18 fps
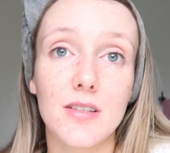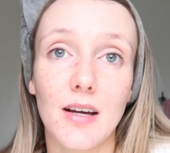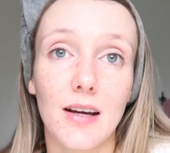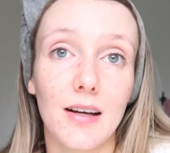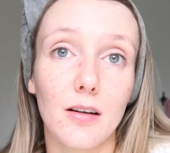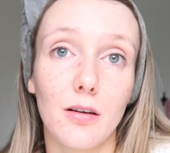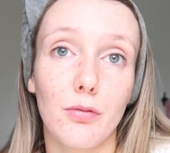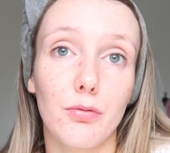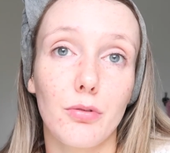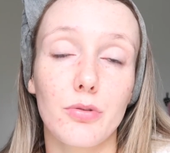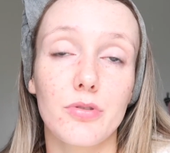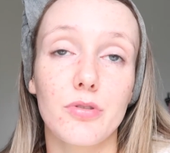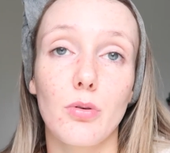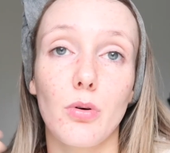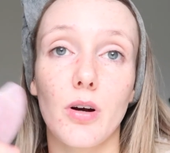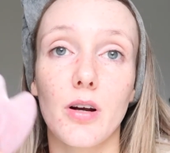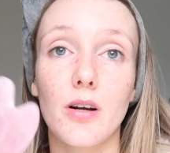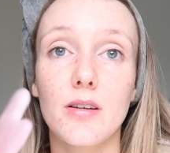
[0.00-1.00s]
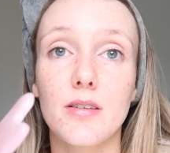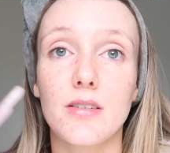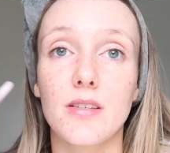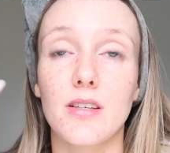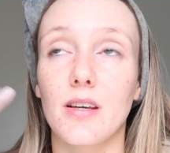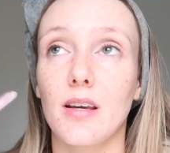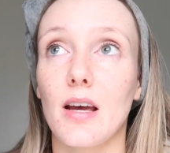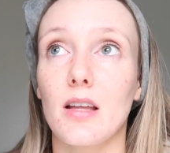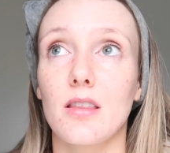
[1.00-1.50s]
I love rose quartz.
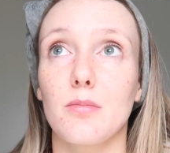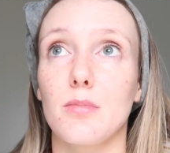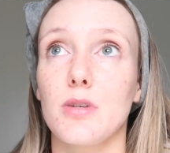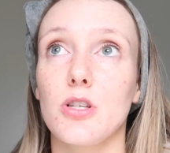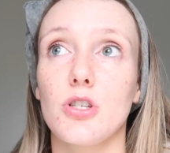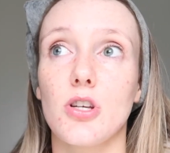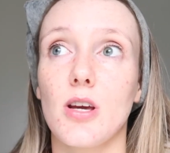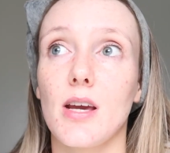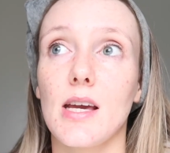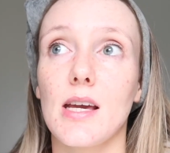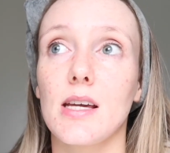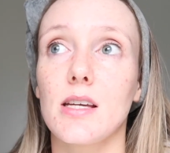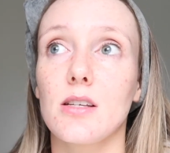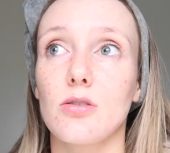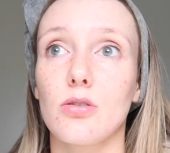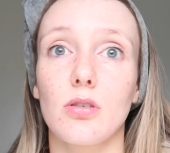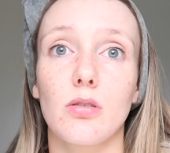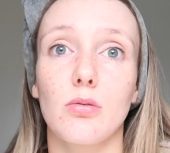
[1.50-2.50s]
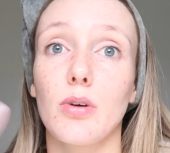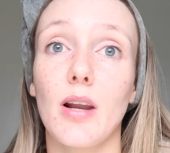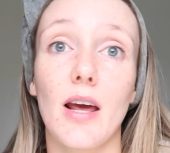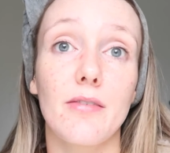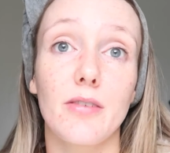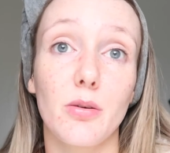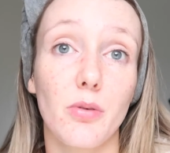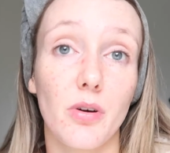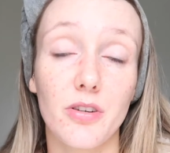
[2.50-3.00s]
You can get them in jade or
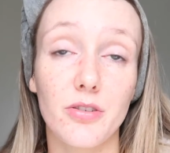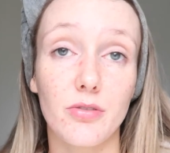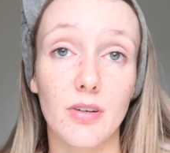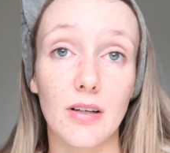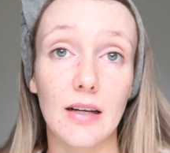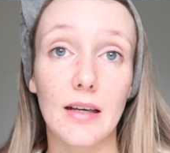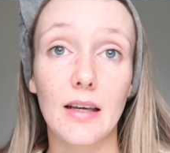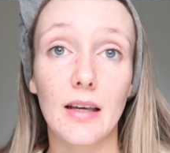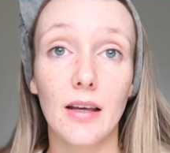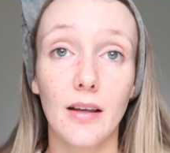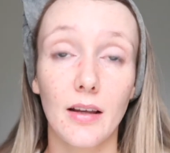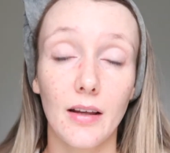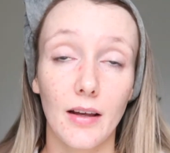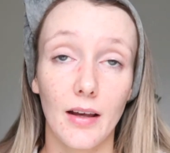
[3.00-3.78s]
whatever you want really.